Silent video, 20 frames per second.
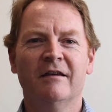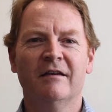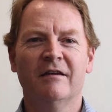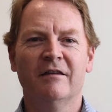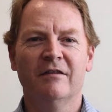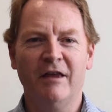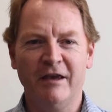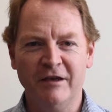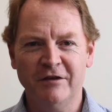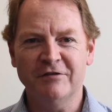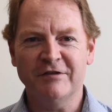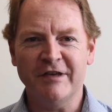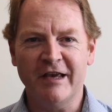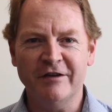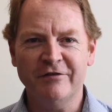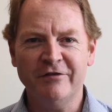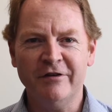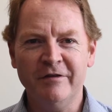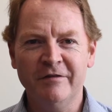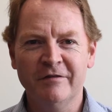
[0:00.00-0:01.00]
Thank you,
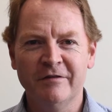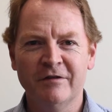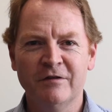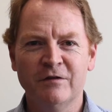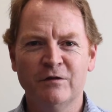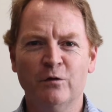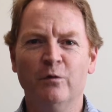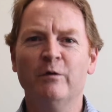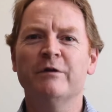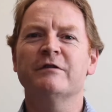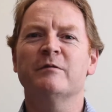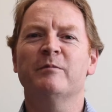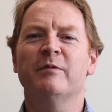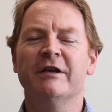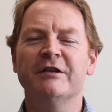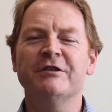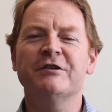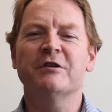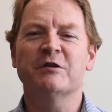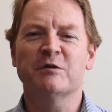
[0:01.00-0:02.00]
Sandra. It's always a
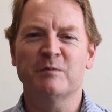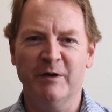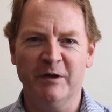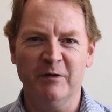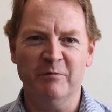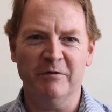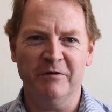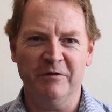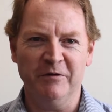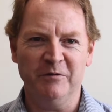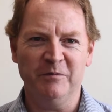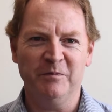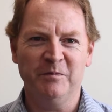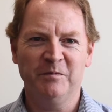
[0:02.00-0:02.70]
pleasure to speak with you.